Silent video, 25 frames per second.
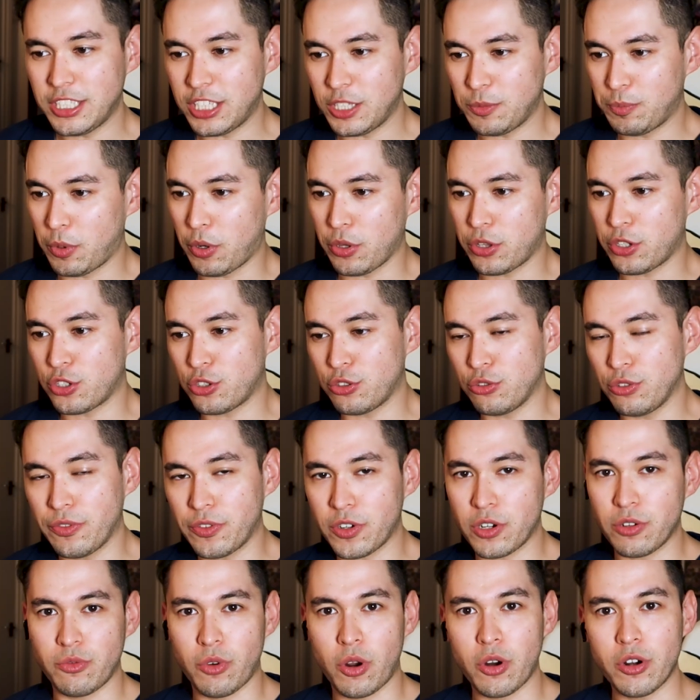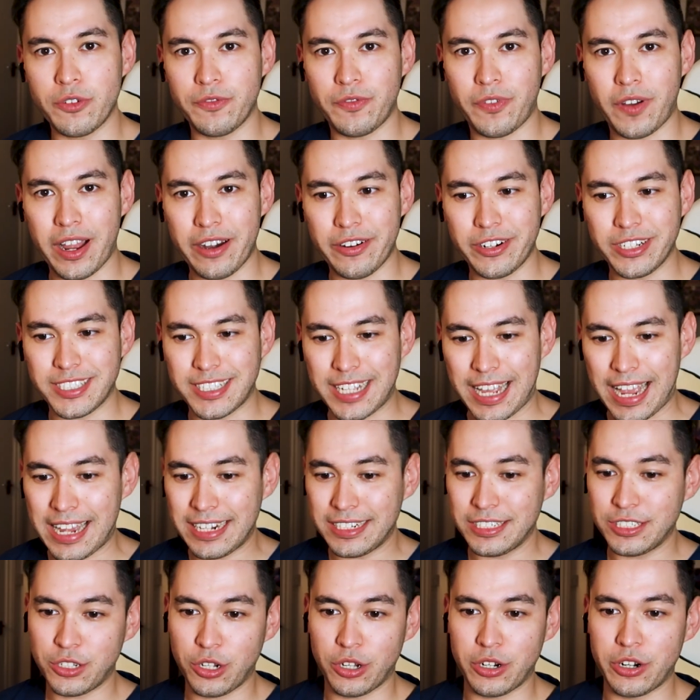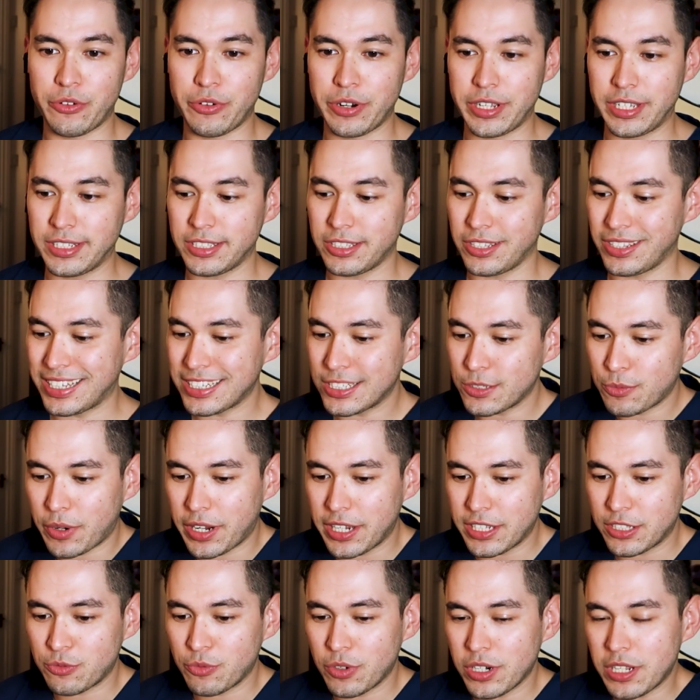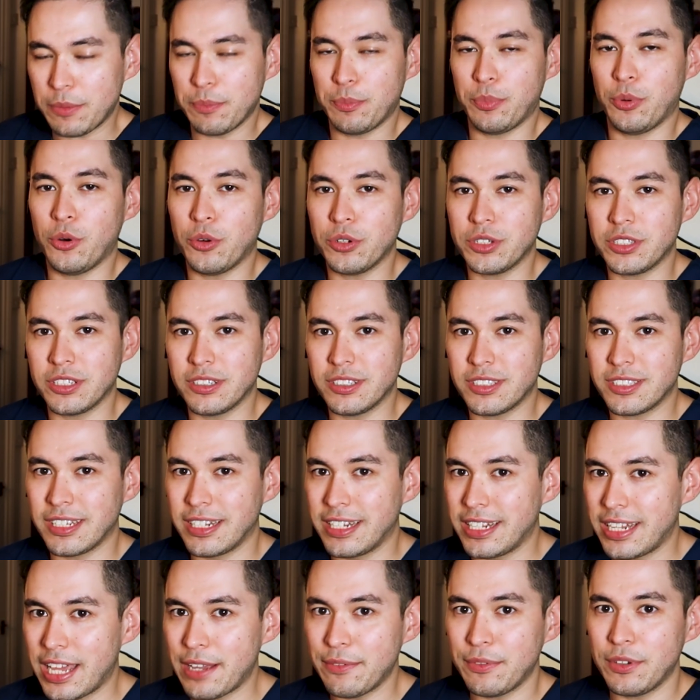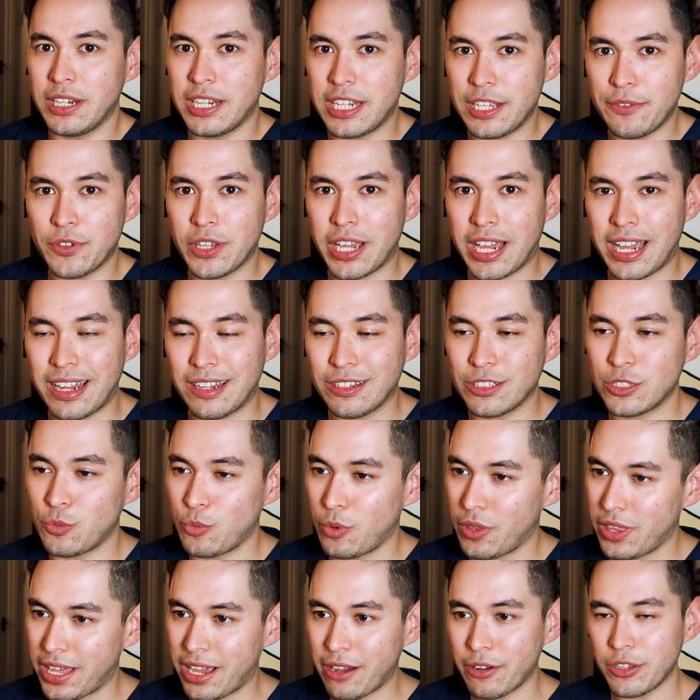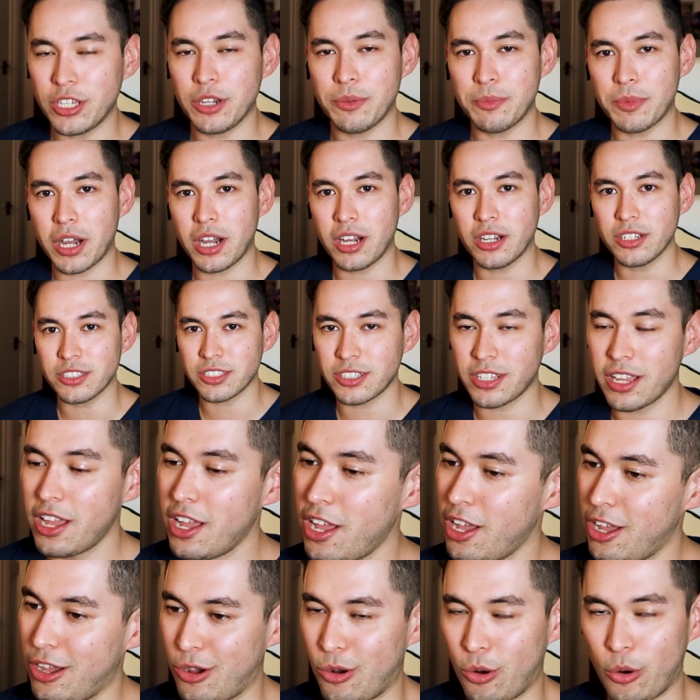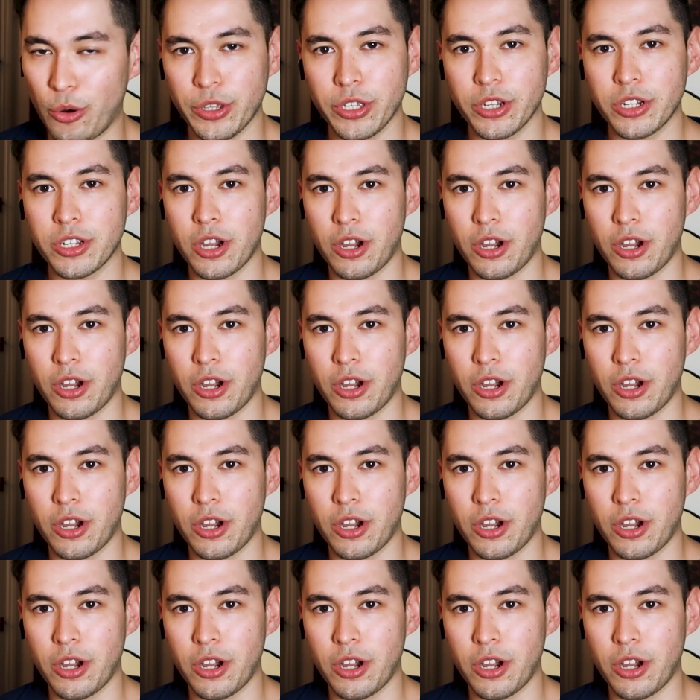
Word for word: this is both true of coronavirus and gonorrhea, so that's why it's really important to never leave your house without your mask or your